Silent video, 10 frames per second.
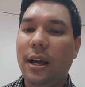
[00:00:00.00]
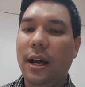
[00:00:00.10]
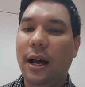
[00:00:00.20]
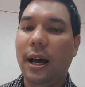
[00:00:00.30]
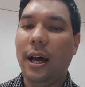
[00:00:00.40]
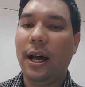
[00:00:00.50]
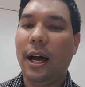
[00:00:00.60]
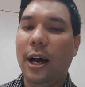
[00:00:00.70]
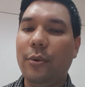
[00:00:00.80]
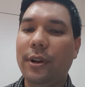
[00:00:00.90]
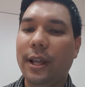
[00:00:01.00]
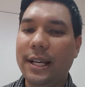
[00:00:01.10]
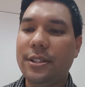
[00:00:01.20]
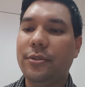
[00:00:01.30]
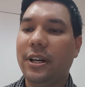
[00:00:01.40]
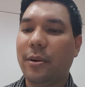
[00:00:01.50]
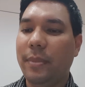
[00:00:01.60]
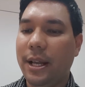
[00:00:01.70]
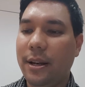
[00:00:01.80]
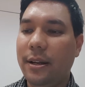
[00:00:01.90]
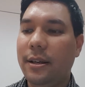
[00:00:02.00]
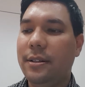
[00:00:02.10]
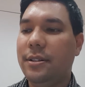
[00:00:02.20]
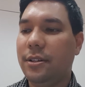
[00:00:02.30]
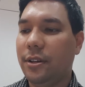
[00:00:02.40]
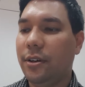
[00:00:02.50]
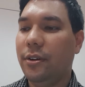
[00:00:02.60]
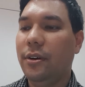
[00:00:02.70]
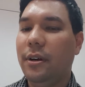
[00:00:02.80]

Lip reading: I would like to recommend to you,